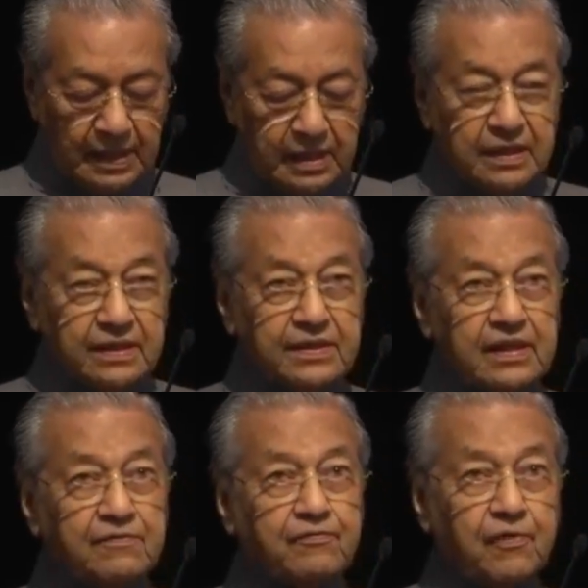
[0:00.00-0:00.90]
The
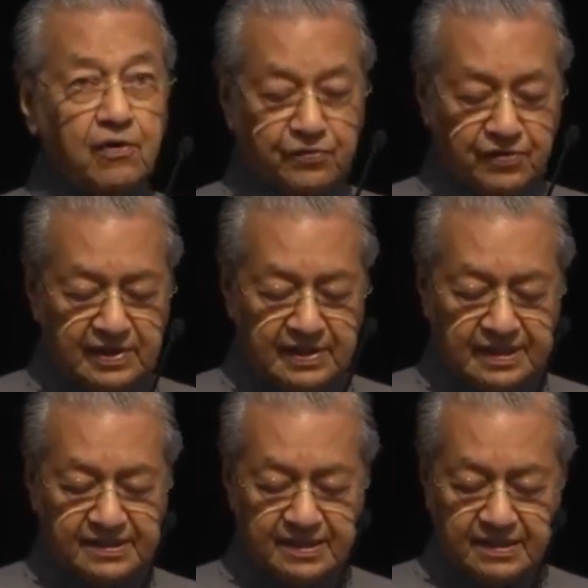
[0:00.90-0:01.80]
fourth
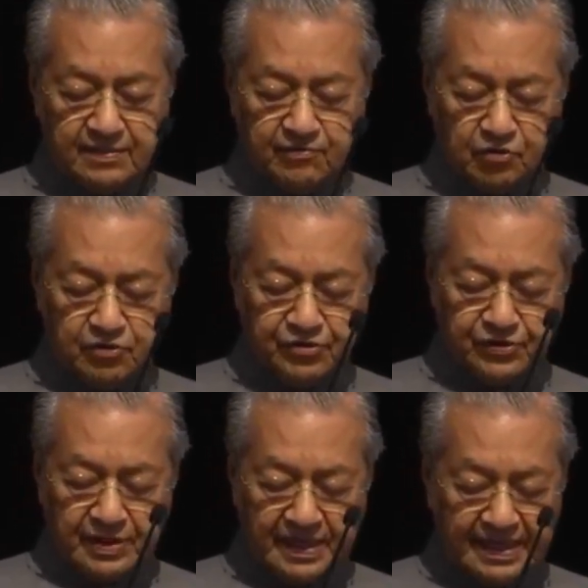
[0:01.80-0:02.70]
industrial
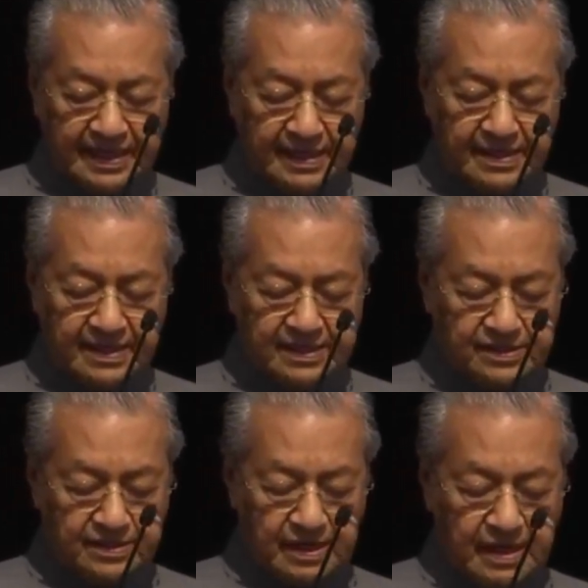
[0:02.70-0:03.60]
revolution can
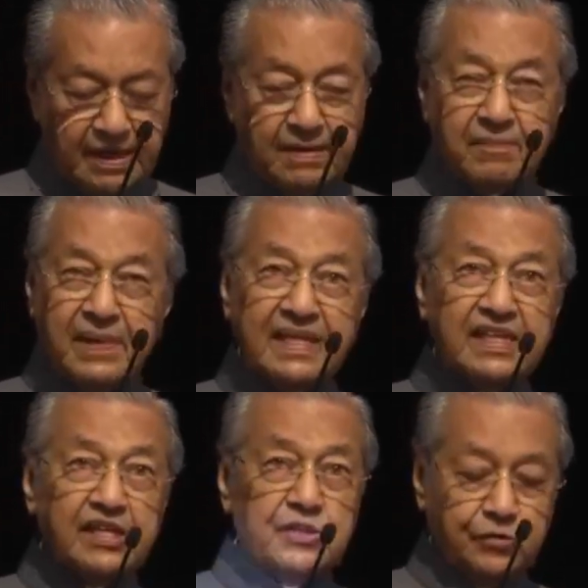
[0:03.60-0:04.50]
address
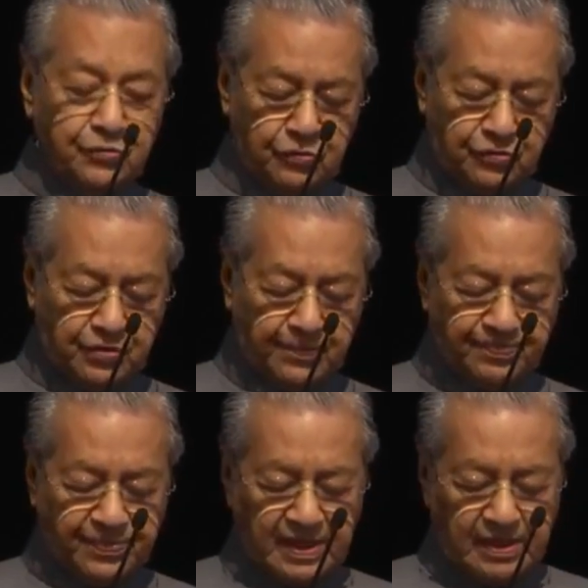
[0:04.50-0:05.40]
many issues
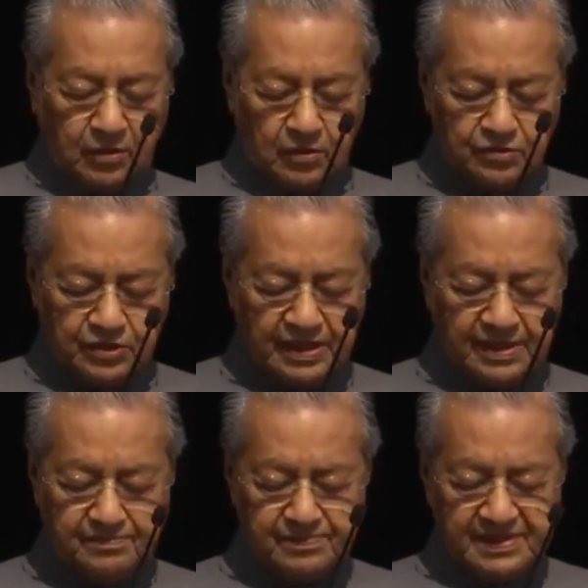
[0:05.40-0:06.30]

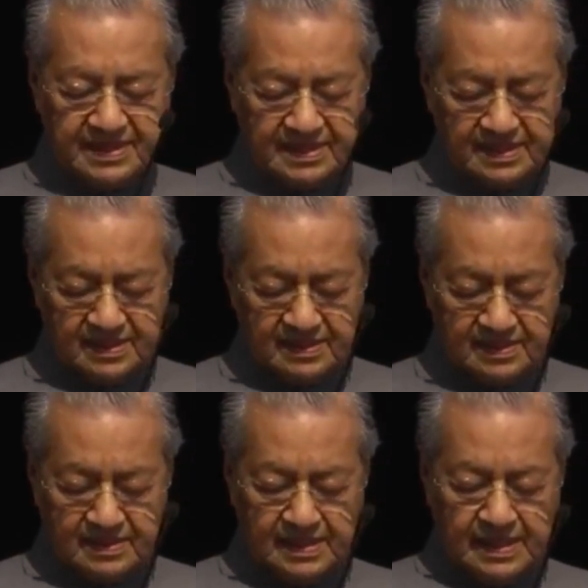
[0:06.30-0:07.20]
concerning businesses,